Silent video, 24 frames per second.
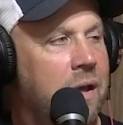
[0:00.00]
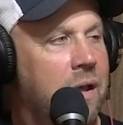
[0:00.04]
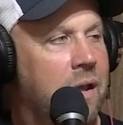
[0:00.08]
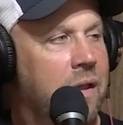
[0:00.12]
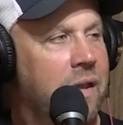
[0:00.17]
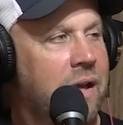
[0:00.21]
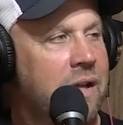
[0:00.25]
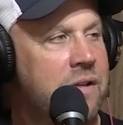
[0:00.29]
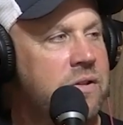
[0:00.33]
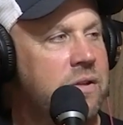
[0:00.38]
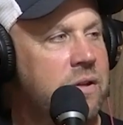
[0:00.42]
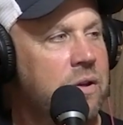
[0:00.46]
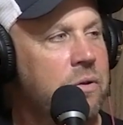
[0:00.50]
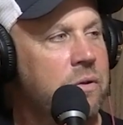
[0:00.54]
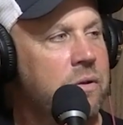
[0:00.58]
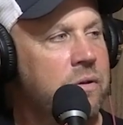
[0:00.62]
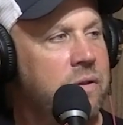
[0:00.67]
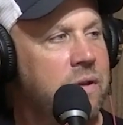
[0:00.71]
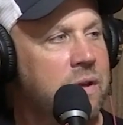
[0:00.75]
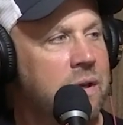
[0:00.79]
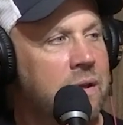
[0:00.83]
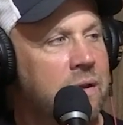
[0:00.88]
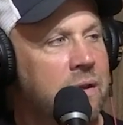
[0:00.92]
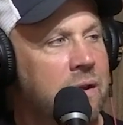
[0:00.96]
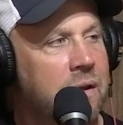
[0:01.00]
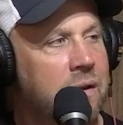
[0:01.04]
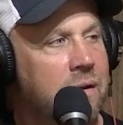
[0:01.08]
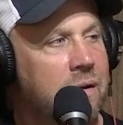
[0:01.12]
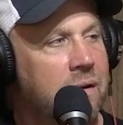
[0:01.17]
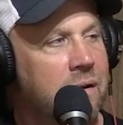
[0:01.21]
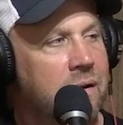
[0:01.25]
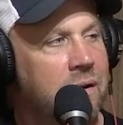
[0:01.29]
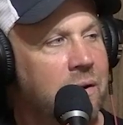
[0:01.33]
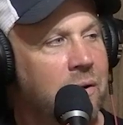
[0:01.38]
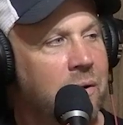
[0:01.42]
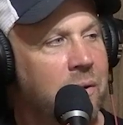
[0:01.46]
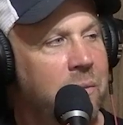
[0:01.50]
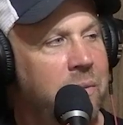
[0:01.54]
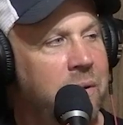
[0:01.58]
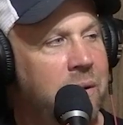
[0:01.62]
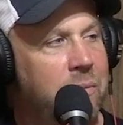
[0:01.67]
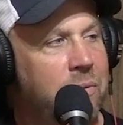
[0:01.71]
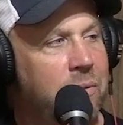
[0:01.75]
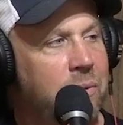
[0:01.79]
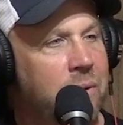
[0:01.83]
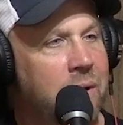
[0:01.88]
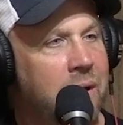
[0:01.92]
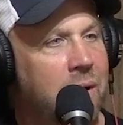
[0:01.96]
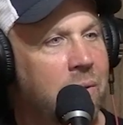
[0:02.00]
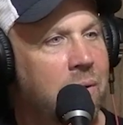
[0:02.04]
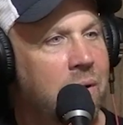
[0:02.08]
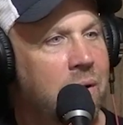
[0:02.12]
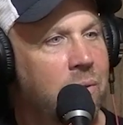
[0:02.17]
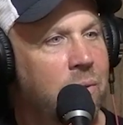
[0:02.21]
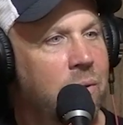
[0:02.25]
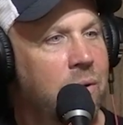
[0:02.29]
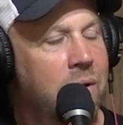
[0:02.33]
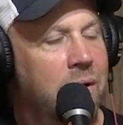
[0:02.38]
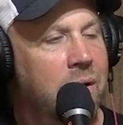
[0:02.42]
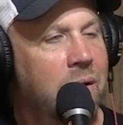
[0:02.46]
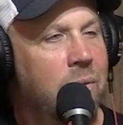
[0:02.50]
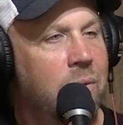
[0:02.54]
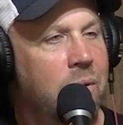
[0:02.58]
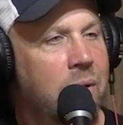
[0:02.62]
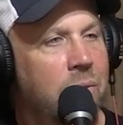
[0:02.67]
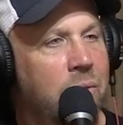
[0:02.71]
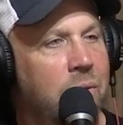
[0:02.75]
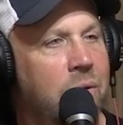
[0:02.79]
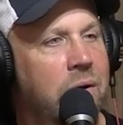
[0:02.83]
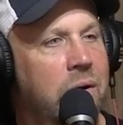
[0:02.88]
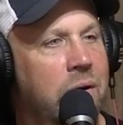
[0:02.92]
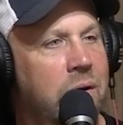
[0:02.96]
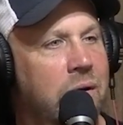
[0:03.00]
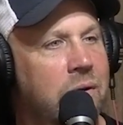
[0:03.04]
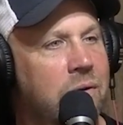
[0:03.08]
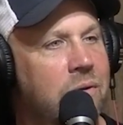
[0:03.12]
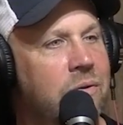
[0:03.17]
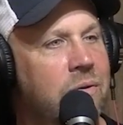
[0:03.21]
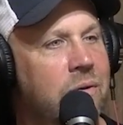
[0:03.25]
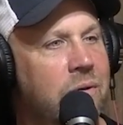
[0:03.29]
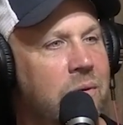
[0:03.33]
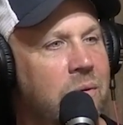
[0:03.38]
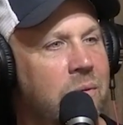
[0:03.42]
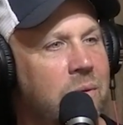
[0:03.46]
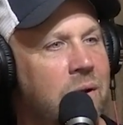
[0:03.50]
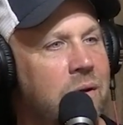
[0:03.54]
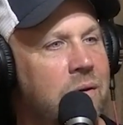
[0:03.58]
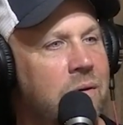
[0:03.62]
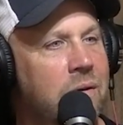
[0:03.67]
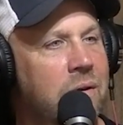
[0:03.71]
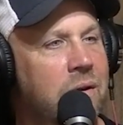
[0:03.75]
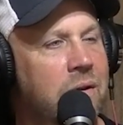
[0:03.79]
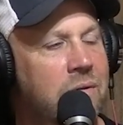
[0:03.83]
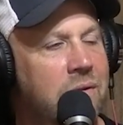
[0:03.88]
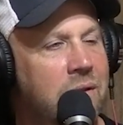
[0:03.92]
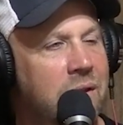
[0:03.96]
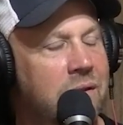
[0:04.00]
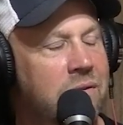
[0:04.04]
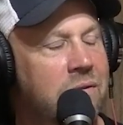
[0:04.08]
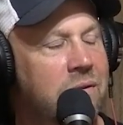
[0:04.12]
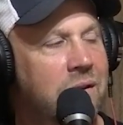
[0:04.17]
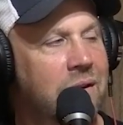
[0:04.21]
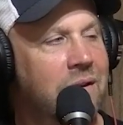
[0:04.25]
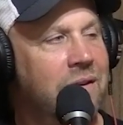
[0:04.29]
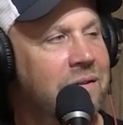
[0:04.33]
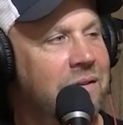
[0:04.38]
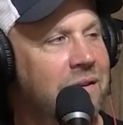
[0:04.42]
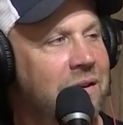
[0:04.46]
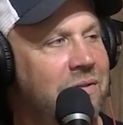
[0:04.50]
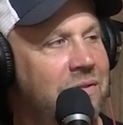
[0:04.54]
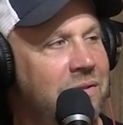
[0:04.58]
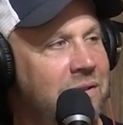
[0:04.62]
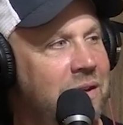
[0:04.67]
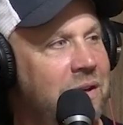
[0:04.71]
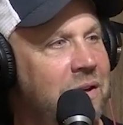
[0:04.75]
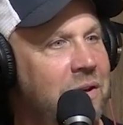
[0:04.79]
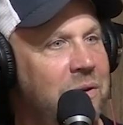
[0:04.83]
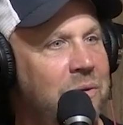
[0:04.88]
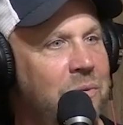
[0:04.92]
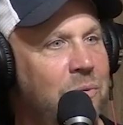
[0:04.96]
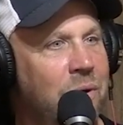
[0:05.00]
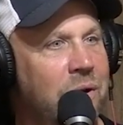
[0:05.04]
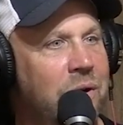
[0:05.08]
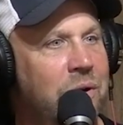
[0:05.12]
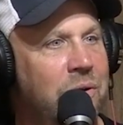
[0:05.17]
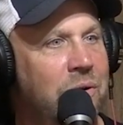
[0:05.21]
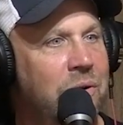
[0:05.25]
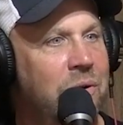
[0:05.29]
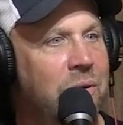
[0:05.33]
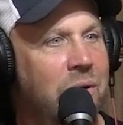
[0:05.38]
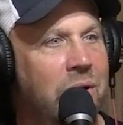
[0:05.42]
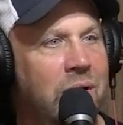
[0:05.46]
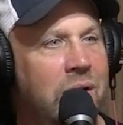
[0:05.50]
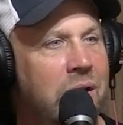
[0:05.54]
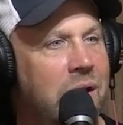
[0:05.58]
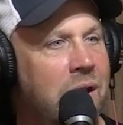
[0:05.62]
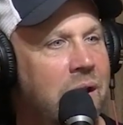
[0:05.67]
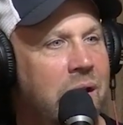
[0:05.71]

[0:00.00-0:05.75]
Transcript: that's the other thing that, people, when they want to work in the industry, they want to do this, they see, because they see what you do on,